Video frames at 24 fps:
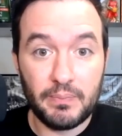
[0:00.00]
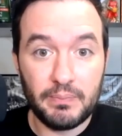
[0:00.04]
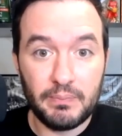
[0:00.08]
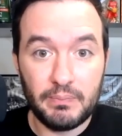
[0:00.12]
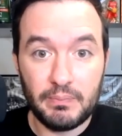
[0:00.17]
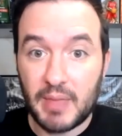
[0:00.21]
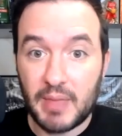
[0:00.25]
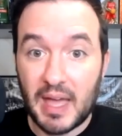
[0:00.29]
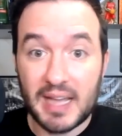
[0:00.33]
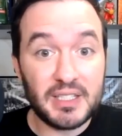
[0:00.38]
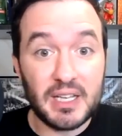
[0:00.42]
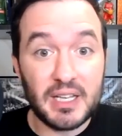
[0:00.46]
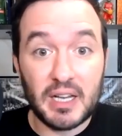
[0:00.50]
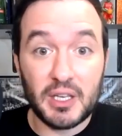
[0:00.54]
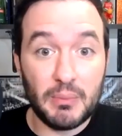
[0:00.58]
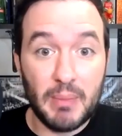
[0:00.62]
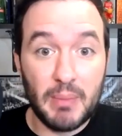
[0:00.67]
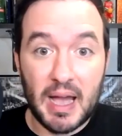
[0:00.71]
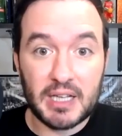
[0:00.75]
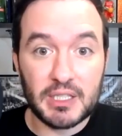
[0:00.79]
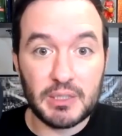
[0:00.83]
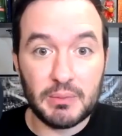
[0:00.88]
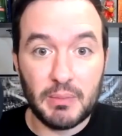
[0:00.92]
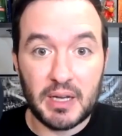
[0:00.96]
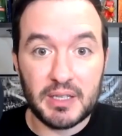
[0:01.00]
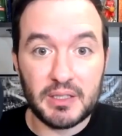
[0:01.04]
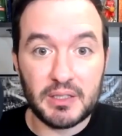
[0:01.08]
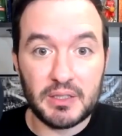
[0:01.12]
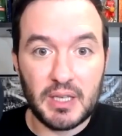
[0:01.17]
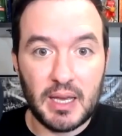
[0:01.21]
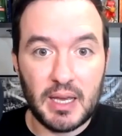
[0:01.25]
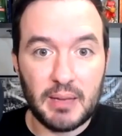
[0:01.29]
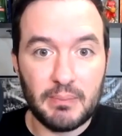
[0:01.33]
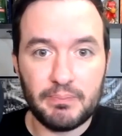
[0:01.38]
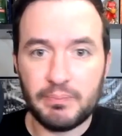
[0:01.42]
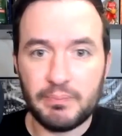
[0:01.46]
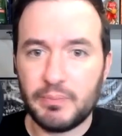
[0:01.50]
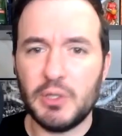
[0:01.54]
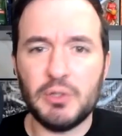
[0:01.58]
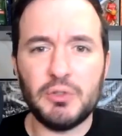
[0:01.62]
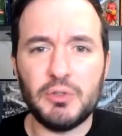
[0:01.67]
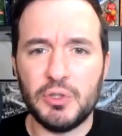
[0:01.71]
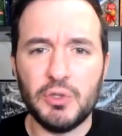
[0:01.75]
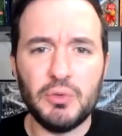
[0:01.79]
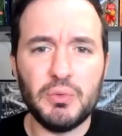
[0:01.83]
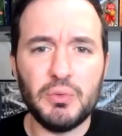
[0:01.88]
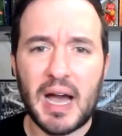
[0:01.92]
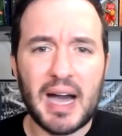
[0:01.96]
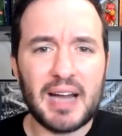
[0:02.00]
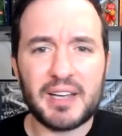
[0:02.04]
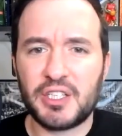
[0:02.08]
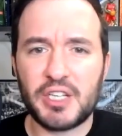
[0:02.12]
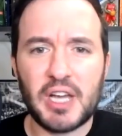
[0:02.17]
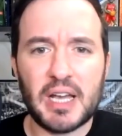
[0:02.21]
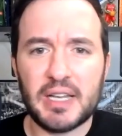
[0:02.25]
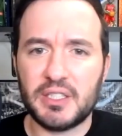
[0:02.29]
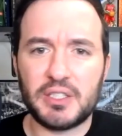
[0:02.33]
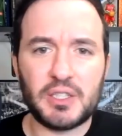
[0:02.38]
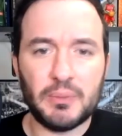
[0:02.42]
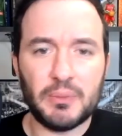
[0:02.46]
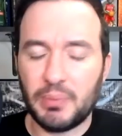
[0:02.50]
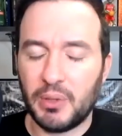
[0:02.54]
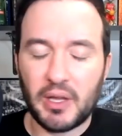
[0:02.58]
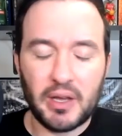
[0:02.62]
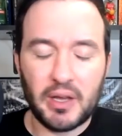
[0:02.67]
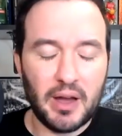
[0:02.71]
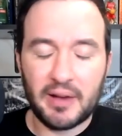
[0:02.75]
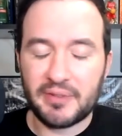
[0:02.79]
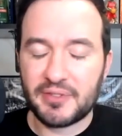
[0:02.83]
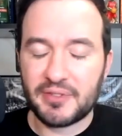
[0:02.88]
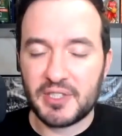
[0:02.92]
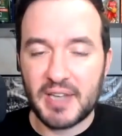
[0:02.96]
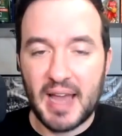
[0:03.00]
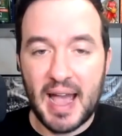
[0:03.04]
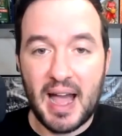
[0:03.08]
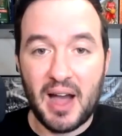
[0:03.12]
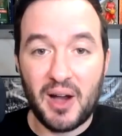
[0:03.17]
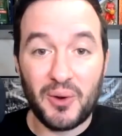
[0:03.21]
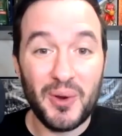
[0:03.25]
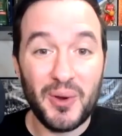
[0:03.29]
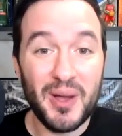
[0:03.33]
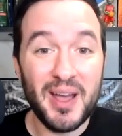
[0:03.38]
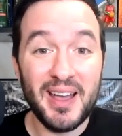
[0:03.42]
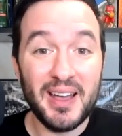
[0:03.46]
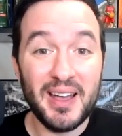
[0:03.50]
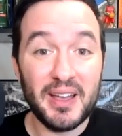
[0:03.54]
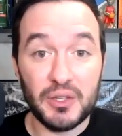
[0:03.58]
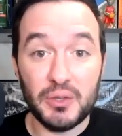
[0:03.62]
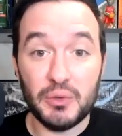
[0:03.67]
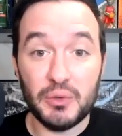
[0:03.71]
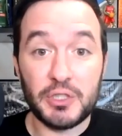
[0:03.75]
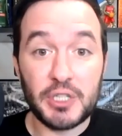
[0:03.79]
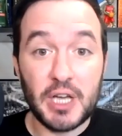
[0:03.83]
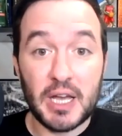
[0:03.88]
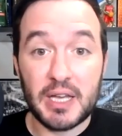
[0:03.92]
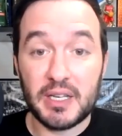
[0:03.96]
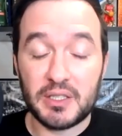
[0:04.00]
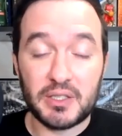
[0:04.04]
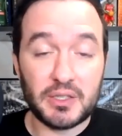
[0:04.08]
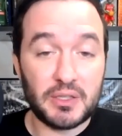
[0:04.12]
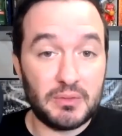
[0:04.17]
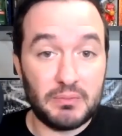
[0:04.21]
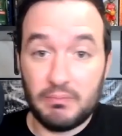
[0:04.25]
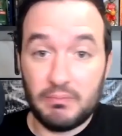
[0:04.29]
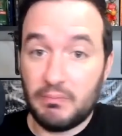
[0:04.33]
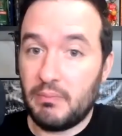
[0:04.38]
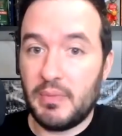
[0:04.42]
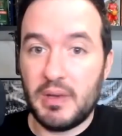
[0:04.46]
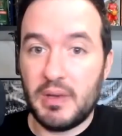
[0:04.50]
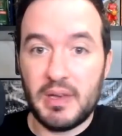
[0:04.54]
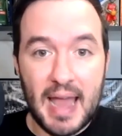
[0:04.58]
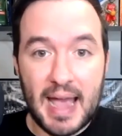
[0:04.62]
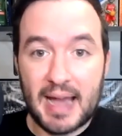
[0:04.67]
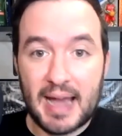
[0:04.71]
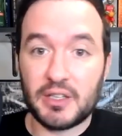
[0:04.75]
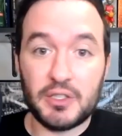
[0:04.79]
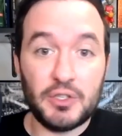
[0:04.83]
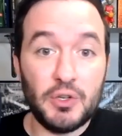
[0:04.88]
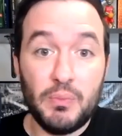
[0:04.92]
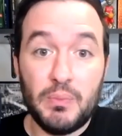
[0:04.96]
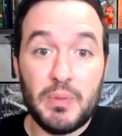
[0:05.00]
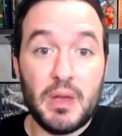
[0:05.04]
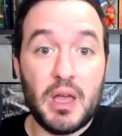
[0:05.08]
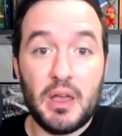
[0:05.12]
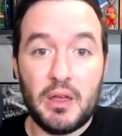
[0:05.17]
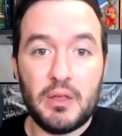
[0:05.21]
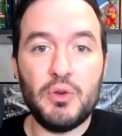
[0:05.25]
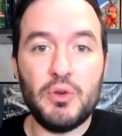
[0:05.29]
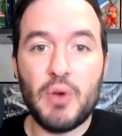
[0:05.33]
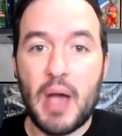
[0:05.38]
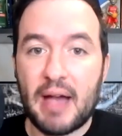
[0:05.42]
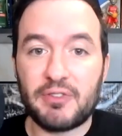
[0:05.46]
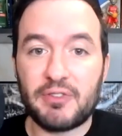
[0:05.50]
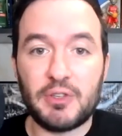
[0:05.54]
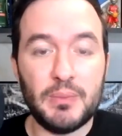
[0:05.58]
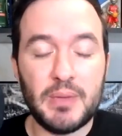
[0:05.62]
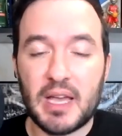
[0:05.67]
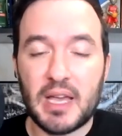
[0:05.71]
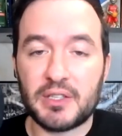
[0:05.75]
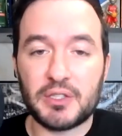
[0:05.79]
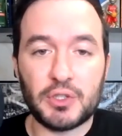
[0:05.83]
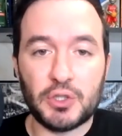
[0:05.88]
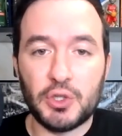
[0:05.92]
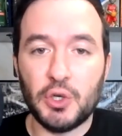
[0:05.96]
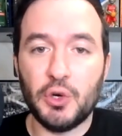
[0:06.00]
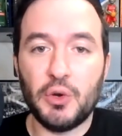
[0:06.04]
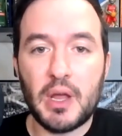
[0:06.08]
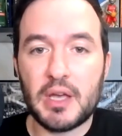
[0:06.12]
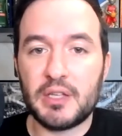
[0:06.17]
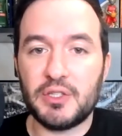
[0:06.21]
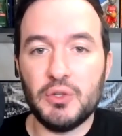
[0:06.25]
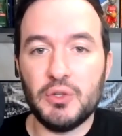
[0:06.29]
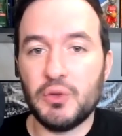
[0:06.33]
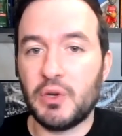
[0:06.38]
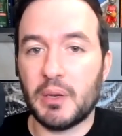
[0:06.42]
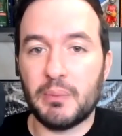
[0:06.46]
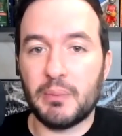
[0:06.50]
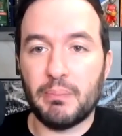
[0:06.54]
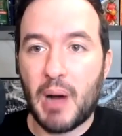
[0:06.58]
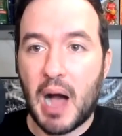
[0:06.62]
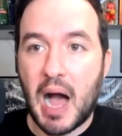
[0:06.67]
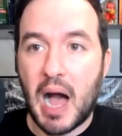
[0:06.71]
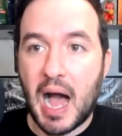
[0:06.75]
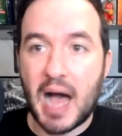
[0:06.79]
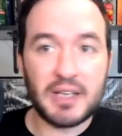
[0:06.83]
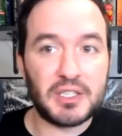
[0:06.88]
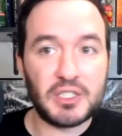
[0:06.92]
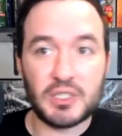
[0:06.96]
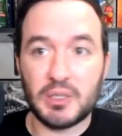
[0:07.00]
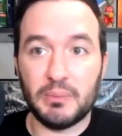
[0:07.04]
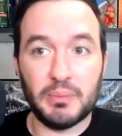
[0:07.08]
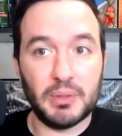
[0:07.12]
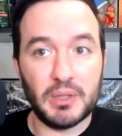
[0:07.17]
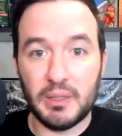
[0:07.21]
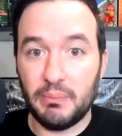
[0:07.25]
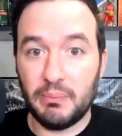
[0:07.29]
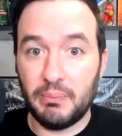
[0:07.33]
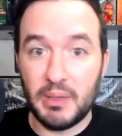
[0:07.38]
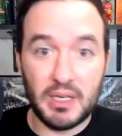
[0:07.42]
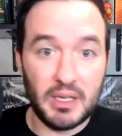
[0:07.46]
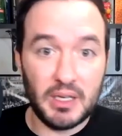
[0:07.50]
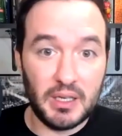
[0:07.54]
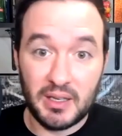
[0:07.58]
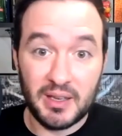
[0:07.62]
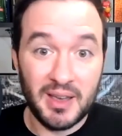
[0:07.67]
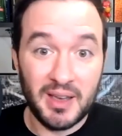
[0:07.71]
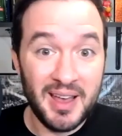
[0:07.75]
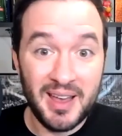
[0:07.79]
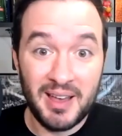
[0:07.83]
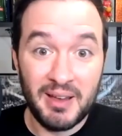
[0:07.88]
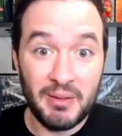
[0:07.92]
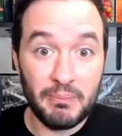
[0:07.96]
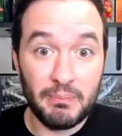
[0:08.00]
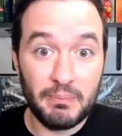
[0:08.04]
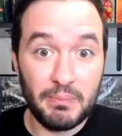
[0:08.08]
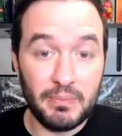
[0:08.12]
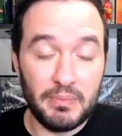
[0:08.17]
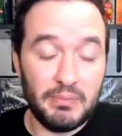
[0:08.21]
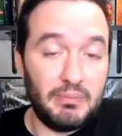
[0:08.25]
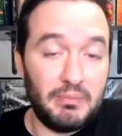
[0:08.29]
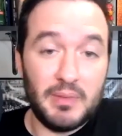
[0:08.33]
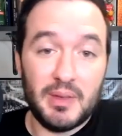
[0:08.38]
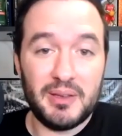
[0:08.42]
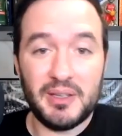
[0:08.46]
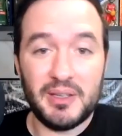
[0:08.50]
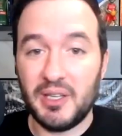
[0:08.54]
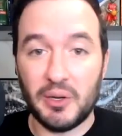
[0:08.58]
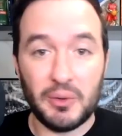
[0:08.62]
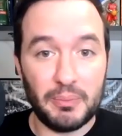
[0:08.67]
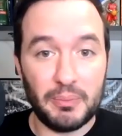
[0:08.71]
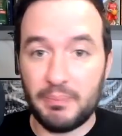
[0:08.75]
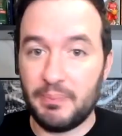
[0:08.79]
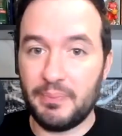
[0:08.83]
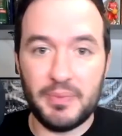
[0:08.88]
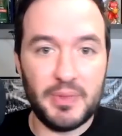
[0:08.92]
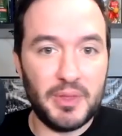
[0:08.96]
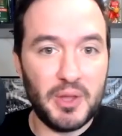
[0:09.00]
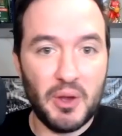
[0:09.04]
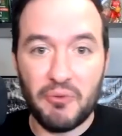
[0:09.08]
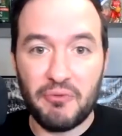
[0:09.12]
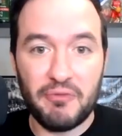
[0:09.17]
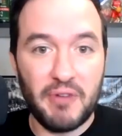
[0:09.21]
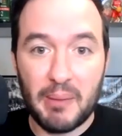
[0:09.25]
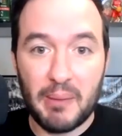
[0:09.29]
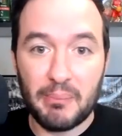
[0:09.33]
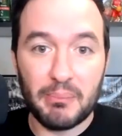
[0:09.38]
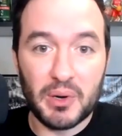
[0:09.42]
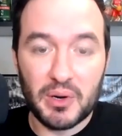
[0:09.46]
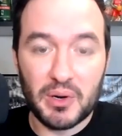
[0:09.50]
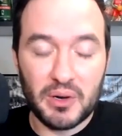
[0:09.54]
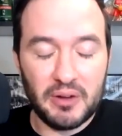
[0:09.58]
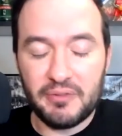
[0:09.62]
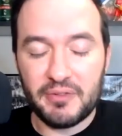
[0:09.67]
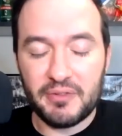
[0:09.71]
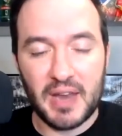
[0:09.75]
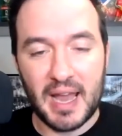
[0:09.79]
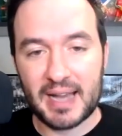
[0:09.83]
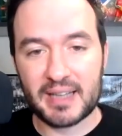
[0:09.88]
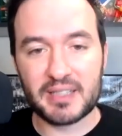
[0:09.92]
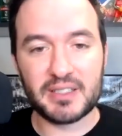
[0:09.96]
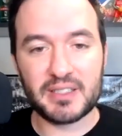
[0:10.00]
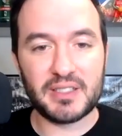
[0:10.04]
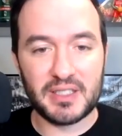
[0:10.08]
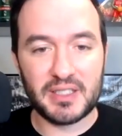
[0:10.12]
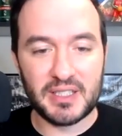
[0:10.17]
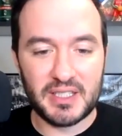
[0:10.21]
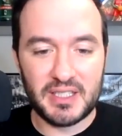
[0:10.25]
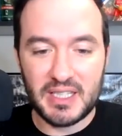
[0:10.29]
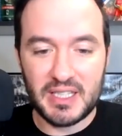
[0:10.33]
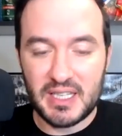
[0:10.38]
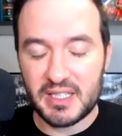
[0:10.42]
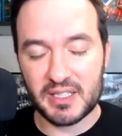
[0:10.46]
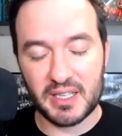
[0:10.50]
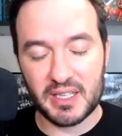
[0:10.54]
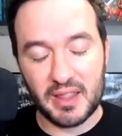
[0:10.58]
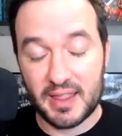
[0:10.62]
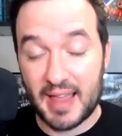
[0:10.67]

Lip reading: That's how you maximize Dame. You do not chase the playoffs now. You chase you have to be as good as you can possibly be, you know, November of next season.